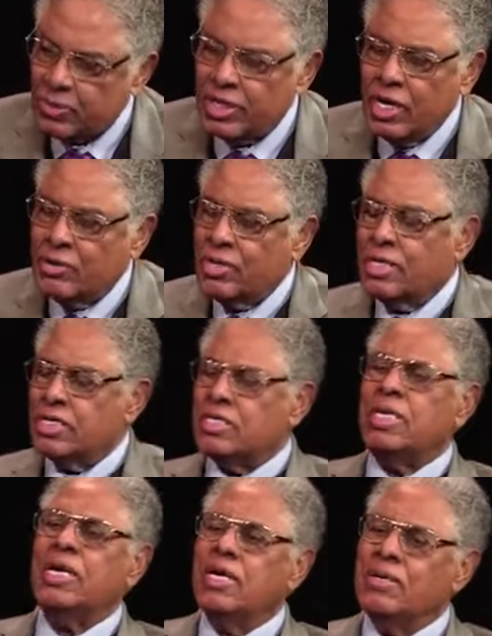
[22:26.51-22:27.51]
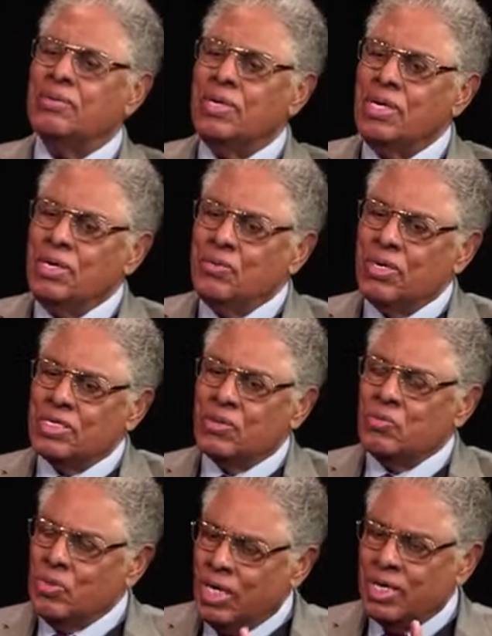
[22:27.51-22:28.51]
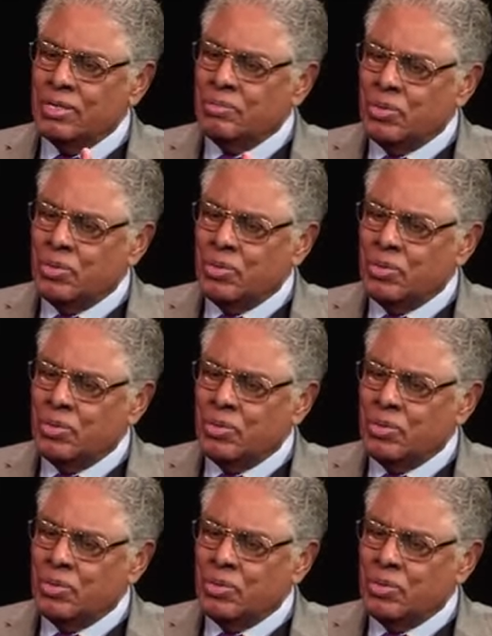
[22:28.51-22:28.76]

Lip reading: What they don't understand was that, one,